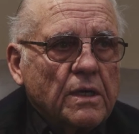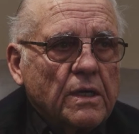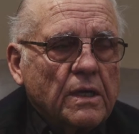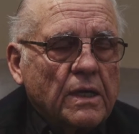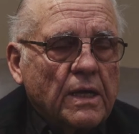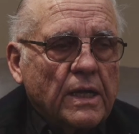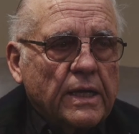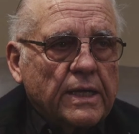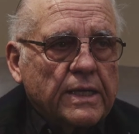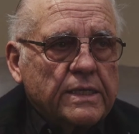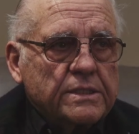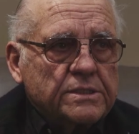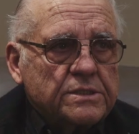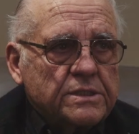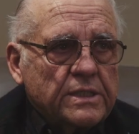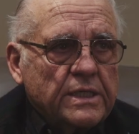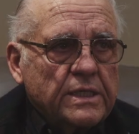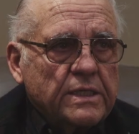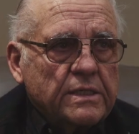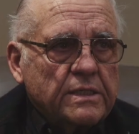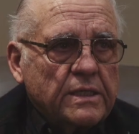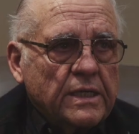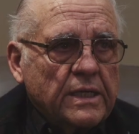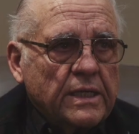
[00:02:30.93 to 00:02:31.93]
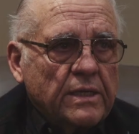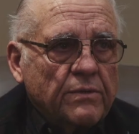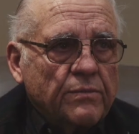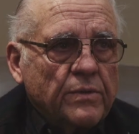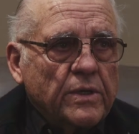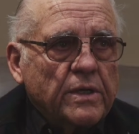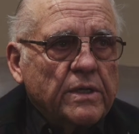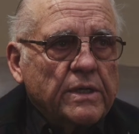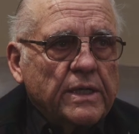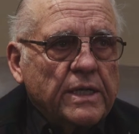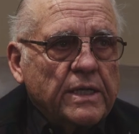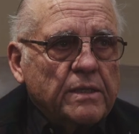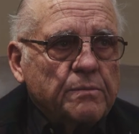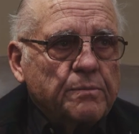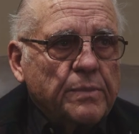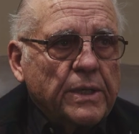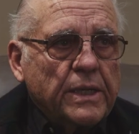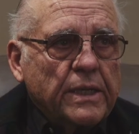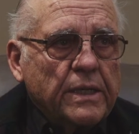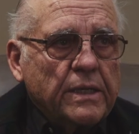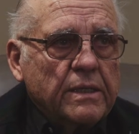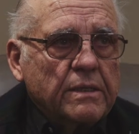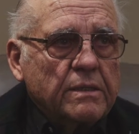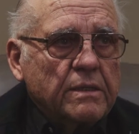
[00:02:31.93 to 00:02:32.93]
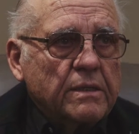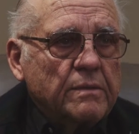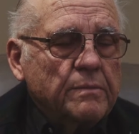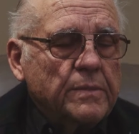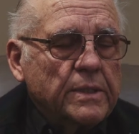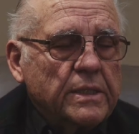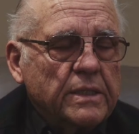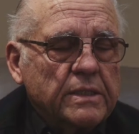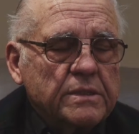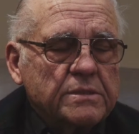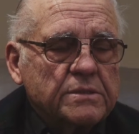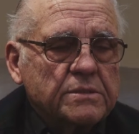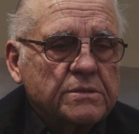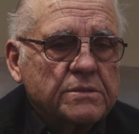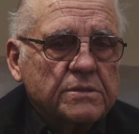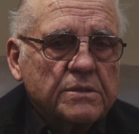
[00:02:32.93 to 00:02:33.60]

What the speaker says: And like I say, to get rid of that pain, I mean,